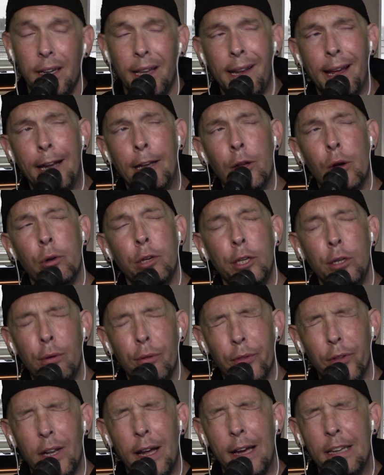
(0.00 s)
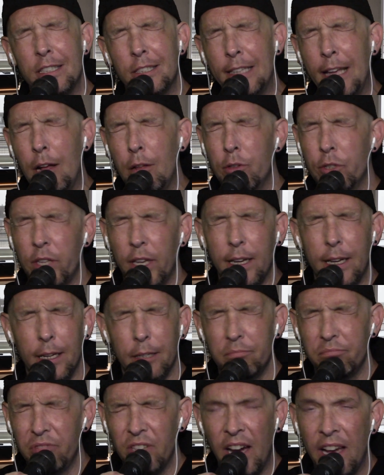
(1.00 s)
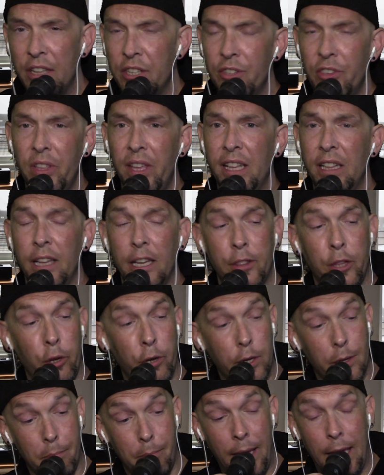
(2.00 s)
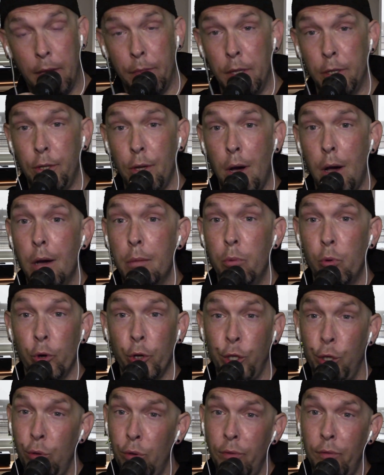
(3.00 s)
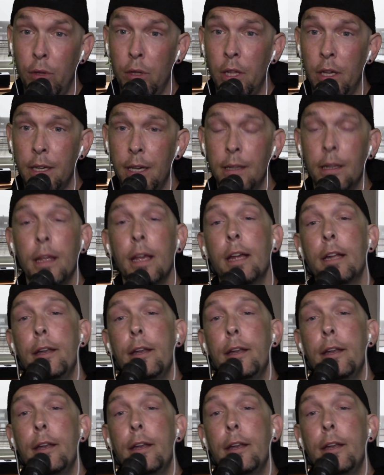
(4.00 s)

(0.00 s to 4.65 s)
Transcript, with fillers: And I know euthanize sounds like a nice thing, like they're going to make the dog more youthful looking.